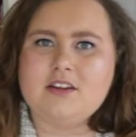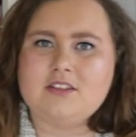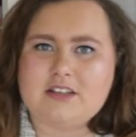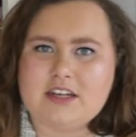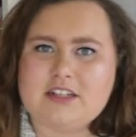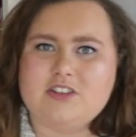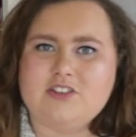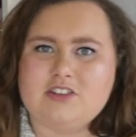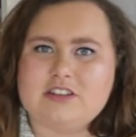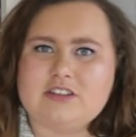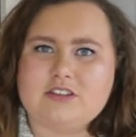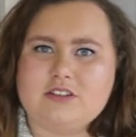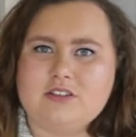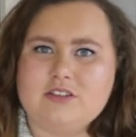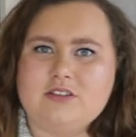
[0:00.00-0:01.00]
secondary
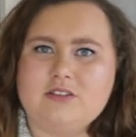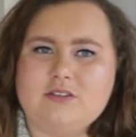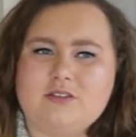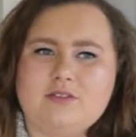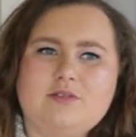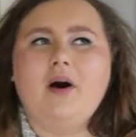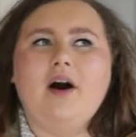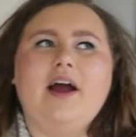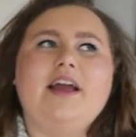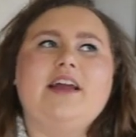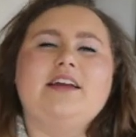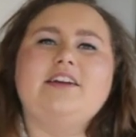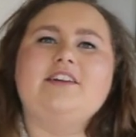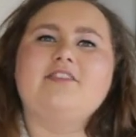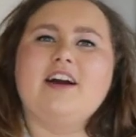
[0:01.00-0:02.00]
school.
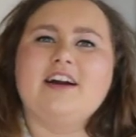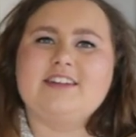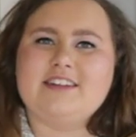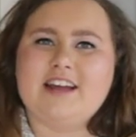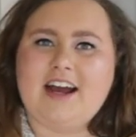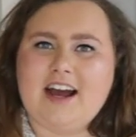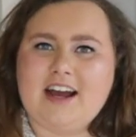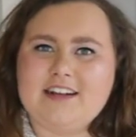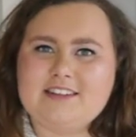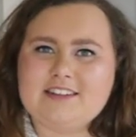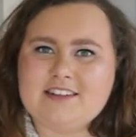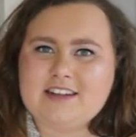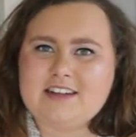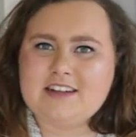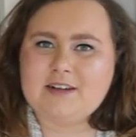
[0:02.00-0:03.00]
My granddad,
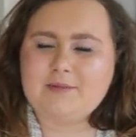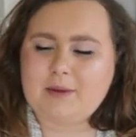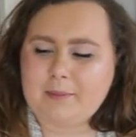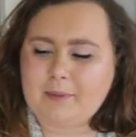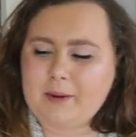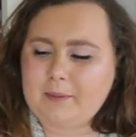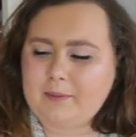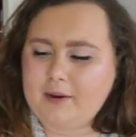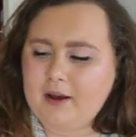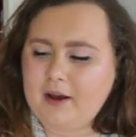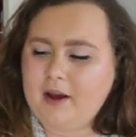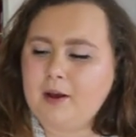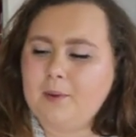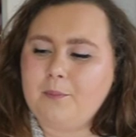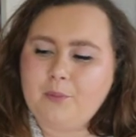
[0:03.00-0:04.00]
my
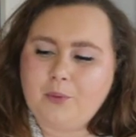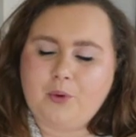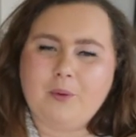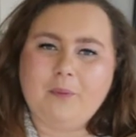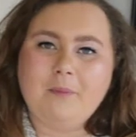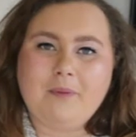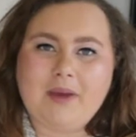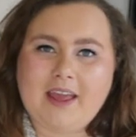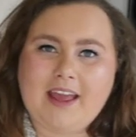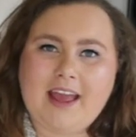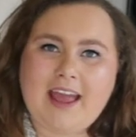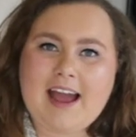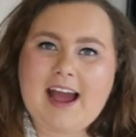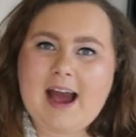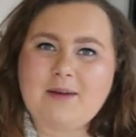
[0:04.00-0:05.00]
papa, bought me a
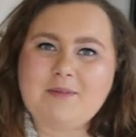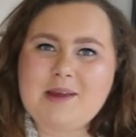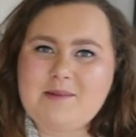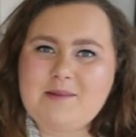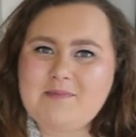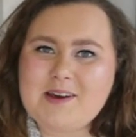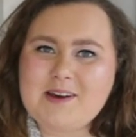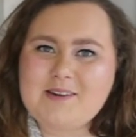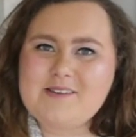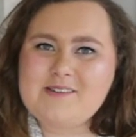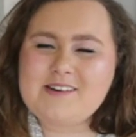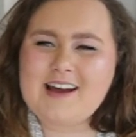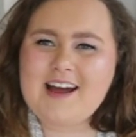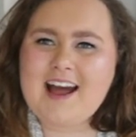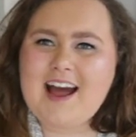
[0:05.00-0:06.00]
Happy Meal
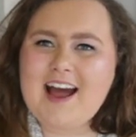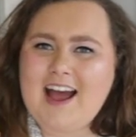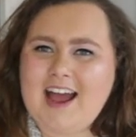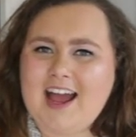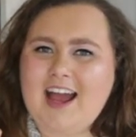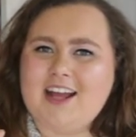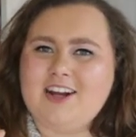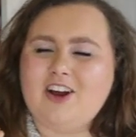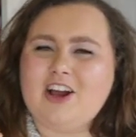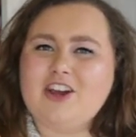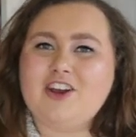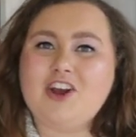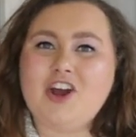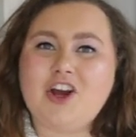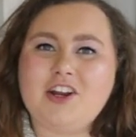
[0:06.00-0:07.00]
and I
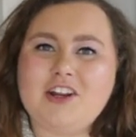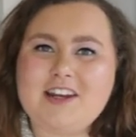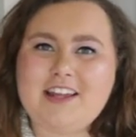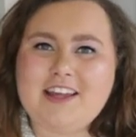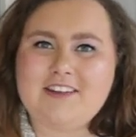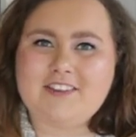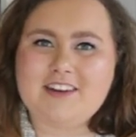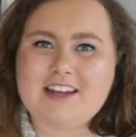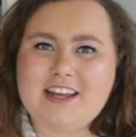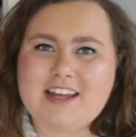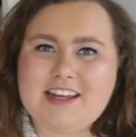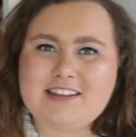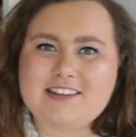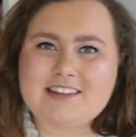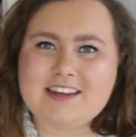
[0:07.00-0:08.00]
couldn't even
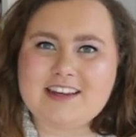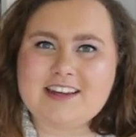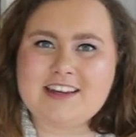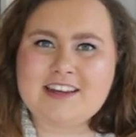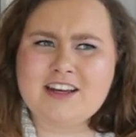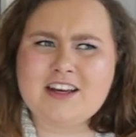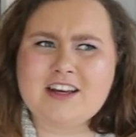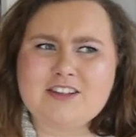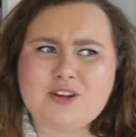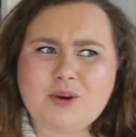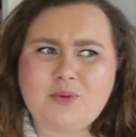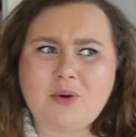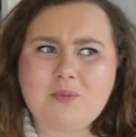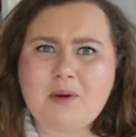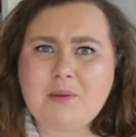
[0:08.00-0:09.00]
eat it. So
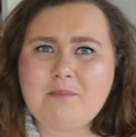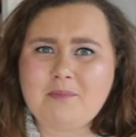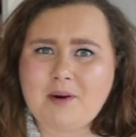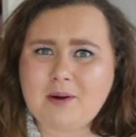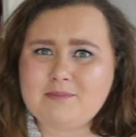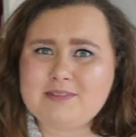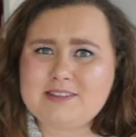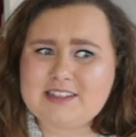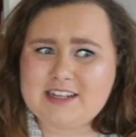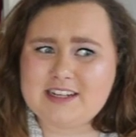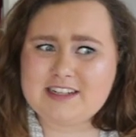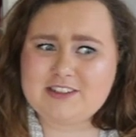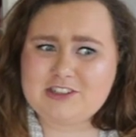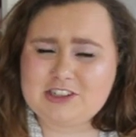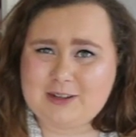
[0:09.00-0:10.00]
what my mum
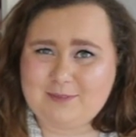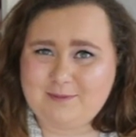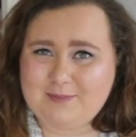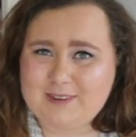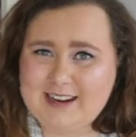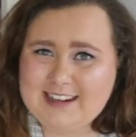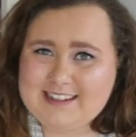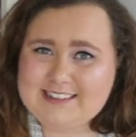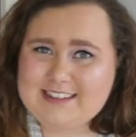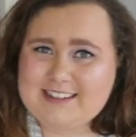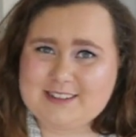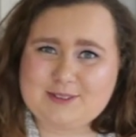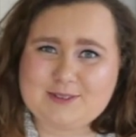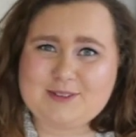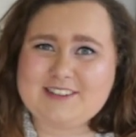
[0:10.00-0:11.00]
did, she blended
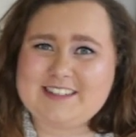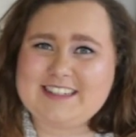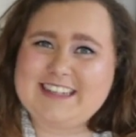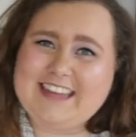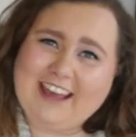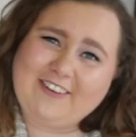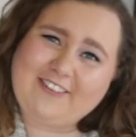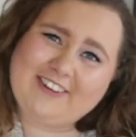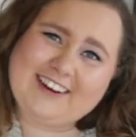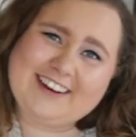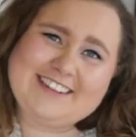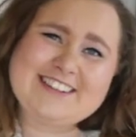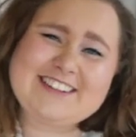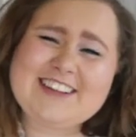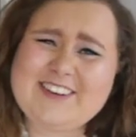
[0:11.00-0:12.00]
it all
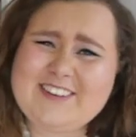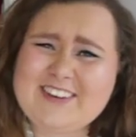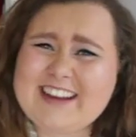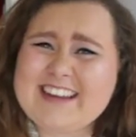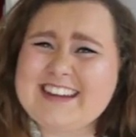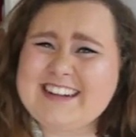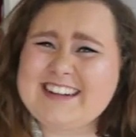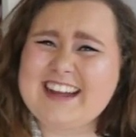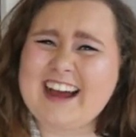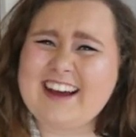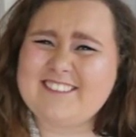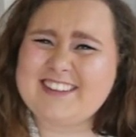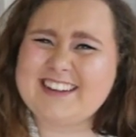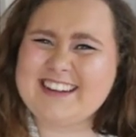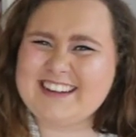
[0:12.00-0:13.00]
together so I can
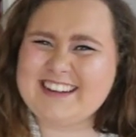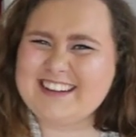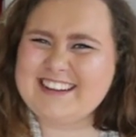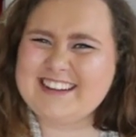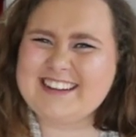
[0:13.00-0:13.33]
have it.